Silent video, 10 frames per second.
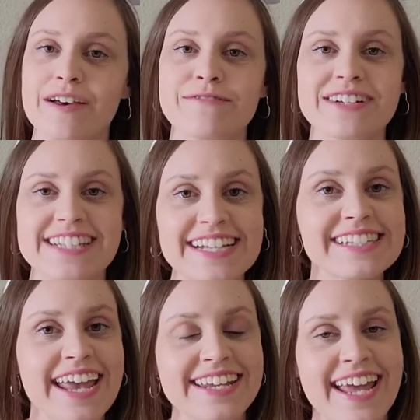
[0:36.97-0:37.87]
For
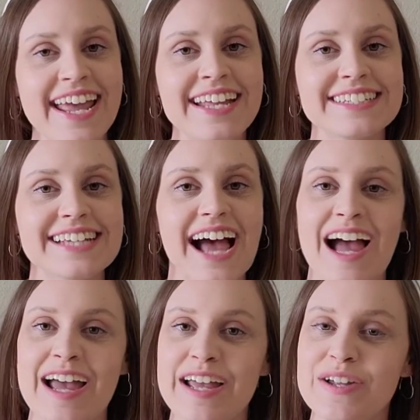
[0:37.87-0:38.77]
$6.88,
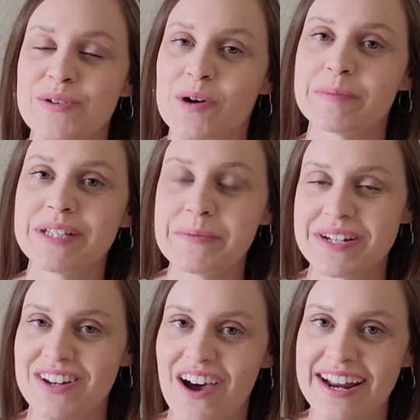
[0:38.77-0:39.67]
I normally
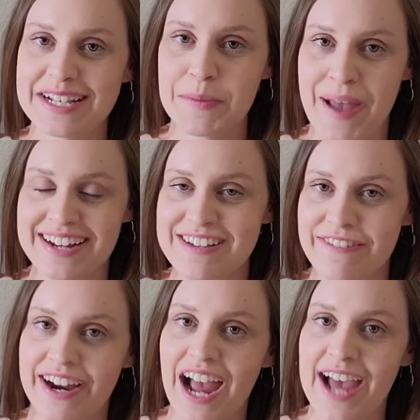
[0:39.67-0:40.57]
would not expect a
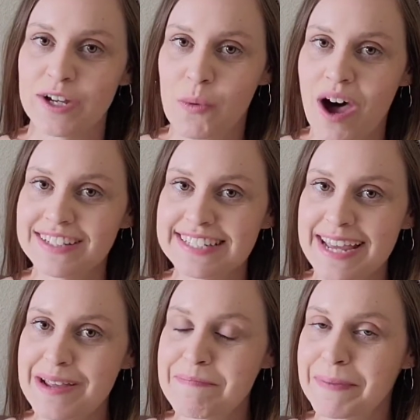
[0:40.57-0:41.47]
very high
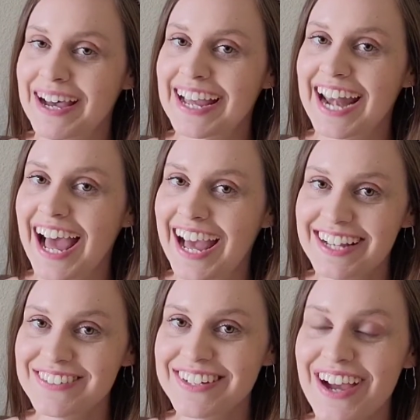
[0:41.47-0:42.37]
quality, but
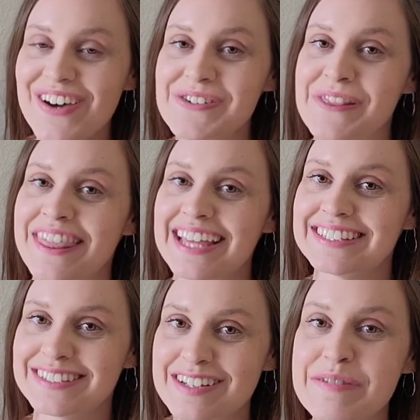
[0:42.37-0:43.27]
I don't know, they
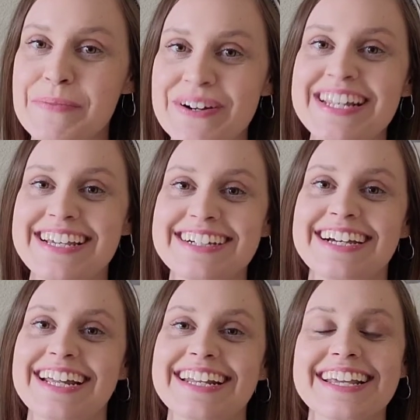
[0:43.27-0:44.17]
look pretty
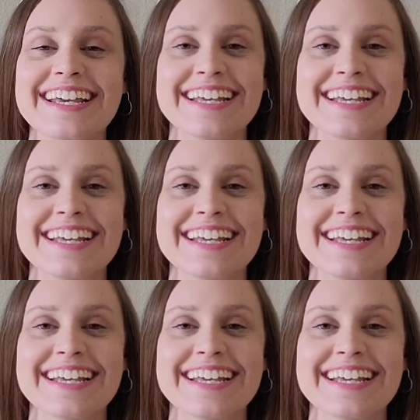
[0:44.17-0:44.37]
good.